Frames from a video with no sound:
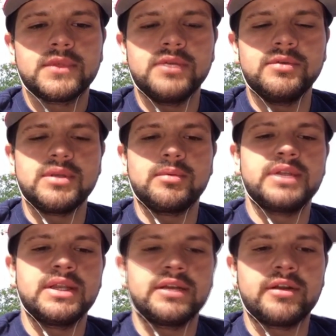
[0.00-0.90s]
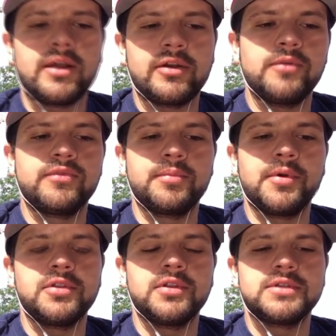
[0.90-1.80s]
He was able to take the crown home for
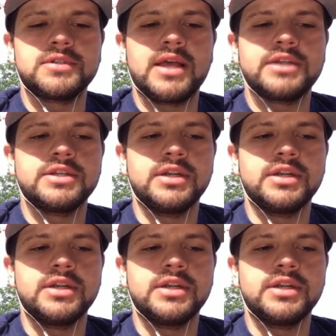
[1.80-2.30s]
both of those last